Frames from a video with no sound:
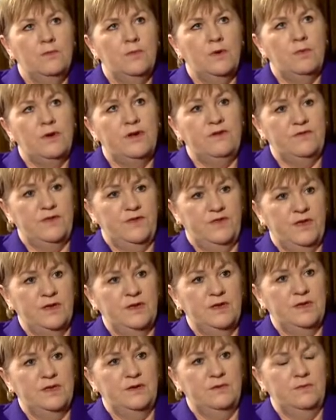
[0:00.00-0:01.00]
Well, one of the
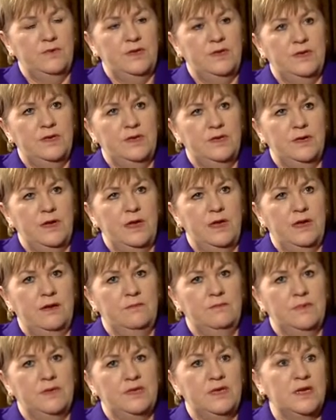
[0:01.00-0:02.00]
things that we
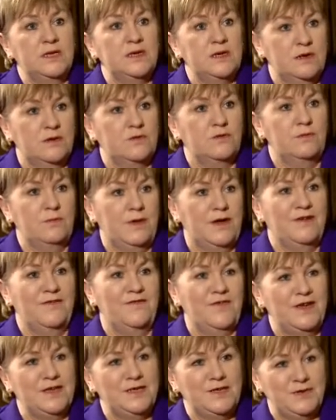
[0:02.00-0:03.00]
said in our own
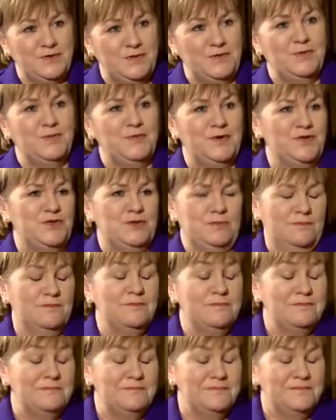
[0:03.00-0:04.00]
manifesto, which
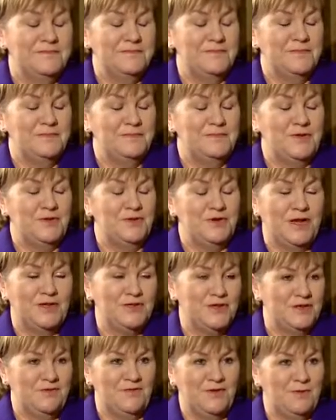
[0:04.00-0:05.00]
the
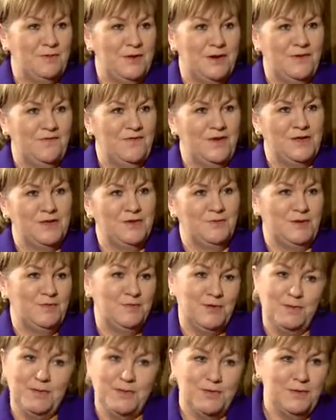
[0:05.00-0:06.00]
tragedy of our manifesto was
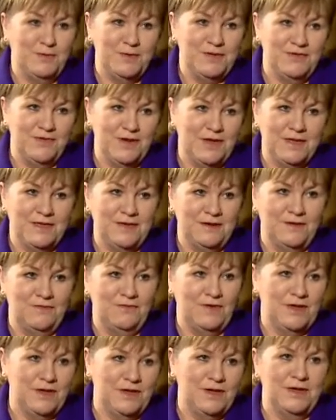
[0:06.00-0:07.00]
probably nobody read it
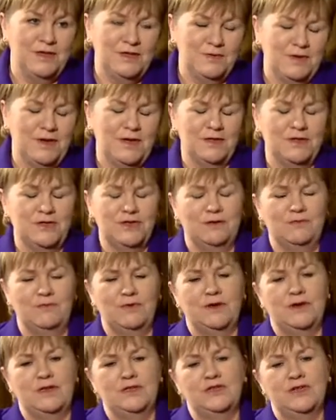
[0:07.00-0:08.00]
and recognised there
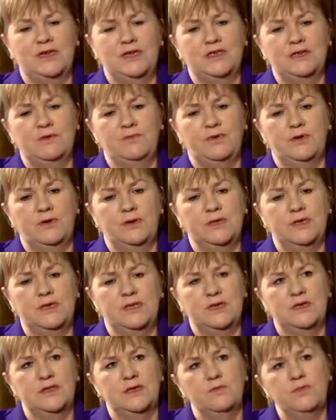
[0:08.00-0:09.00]
were interesting
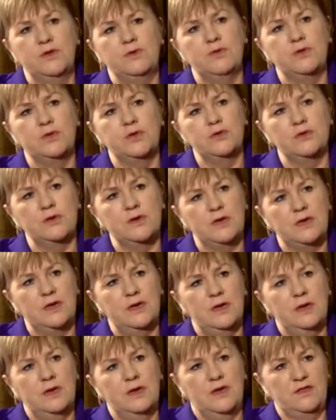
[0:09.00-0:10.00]
policies there, that we would look
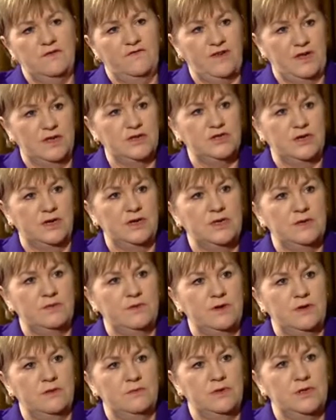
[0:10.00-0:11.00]
at the franchise
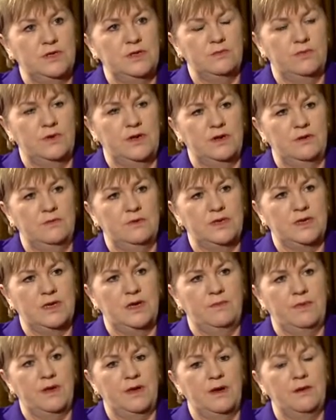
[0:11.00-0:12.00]
when it was
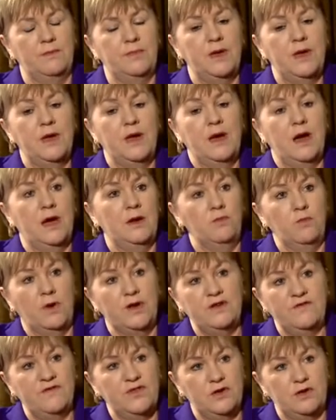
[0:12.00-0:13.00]
coming up. And
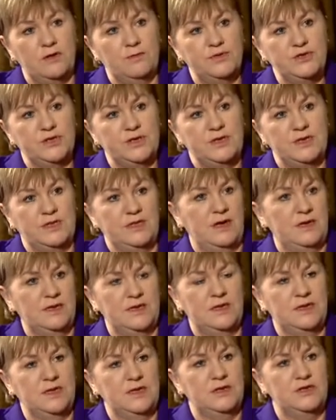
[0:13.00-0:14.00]
one of the options at that
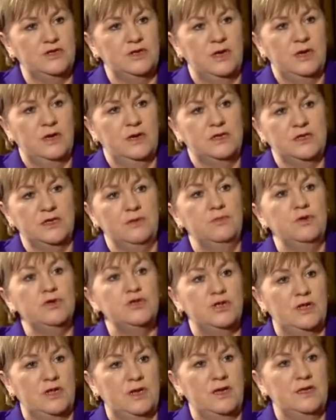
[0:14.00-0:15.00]
stage is to
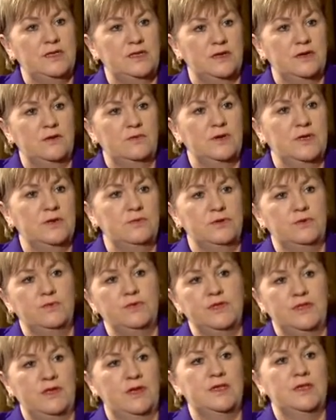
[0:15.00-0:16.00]
mutualise the railways, which
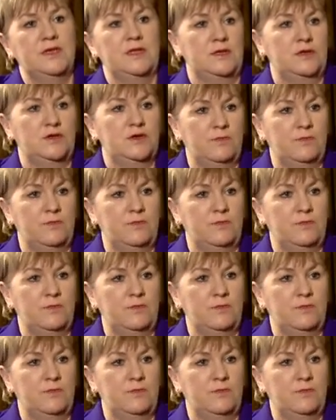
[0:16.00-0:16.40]
wouldn't necessarily to